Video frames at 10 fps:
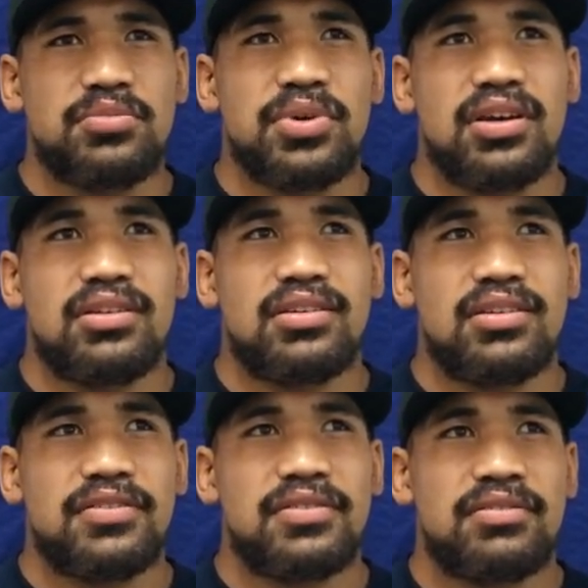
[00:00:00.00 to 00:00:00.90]
but
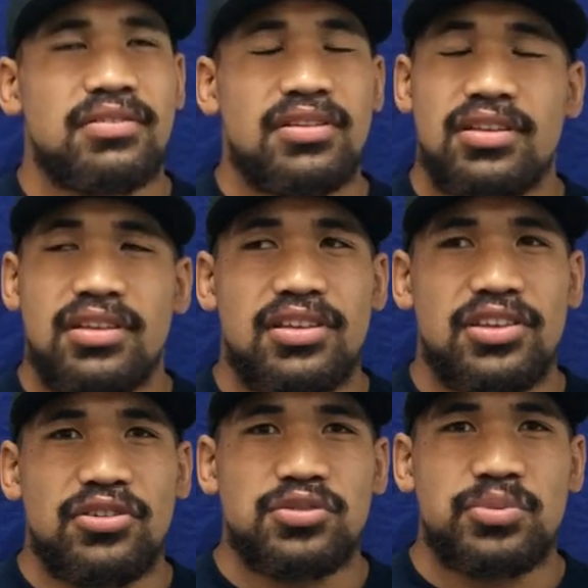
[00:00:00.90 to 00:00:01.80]

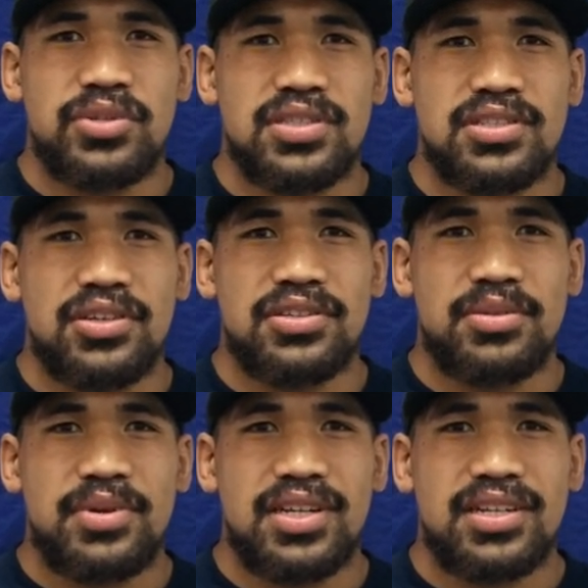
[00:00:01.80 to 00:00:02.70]
yeah, I was pretty stoked
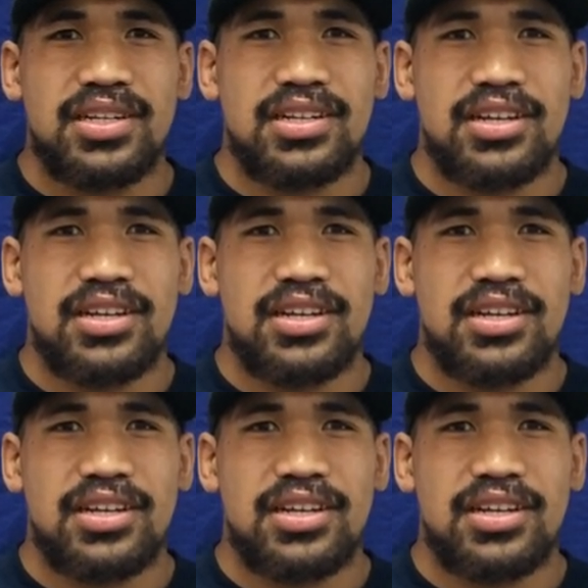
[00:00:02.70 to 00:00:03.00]
about it.